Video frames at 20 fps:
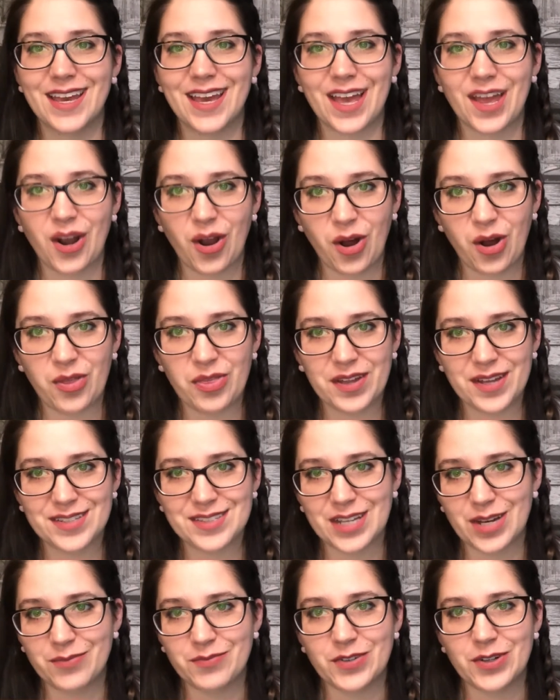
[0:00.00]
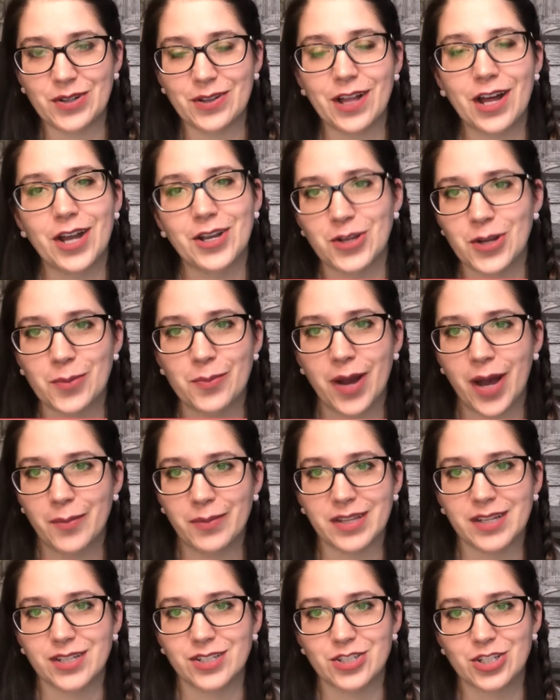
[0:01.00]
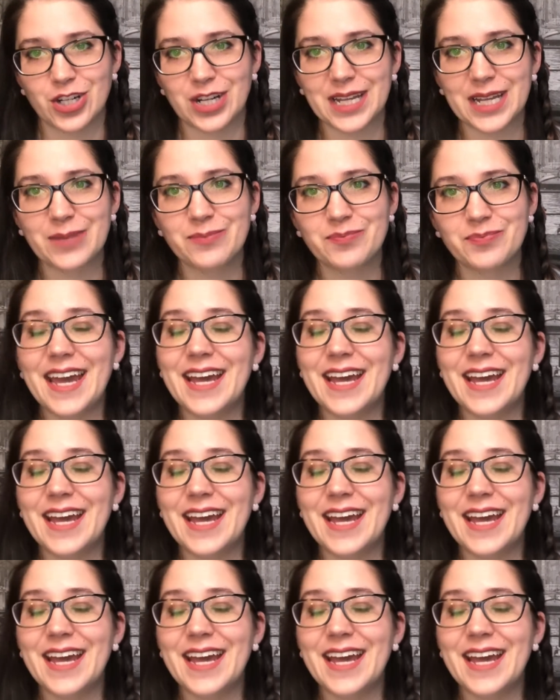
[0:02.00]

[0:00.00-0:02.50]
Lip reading: and all things helpful on your mommying journey.